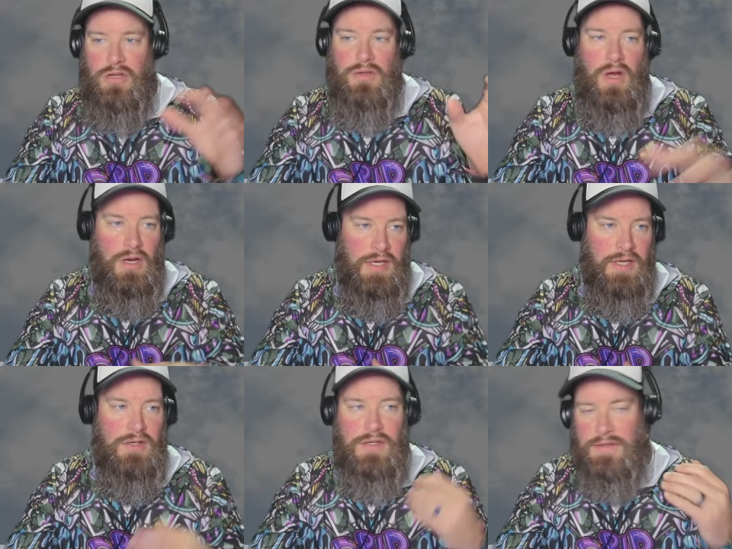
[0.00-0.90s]
log
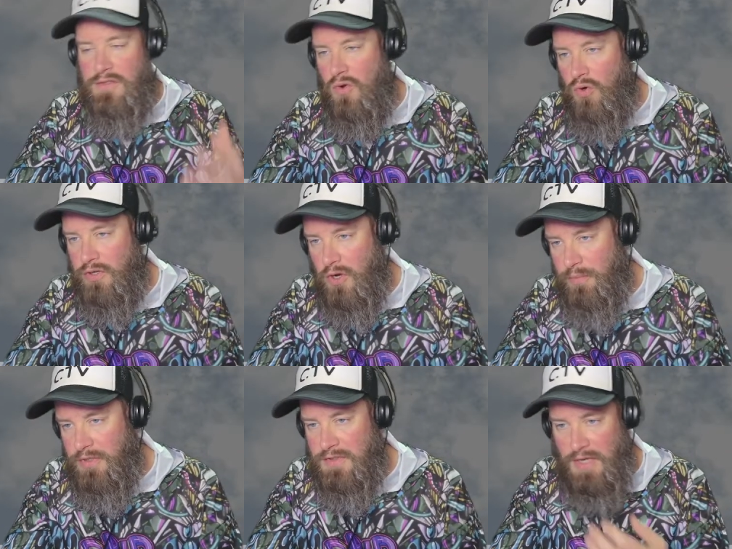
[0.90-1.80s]
in this
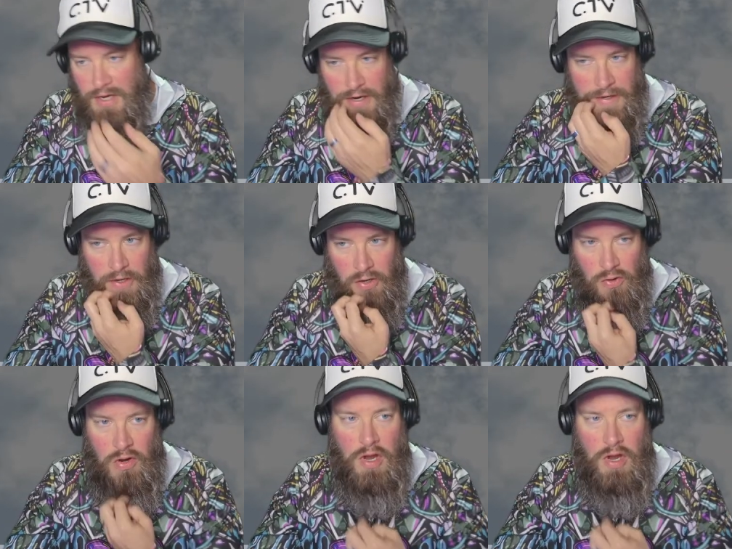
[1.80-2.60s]
Cornucopias.io.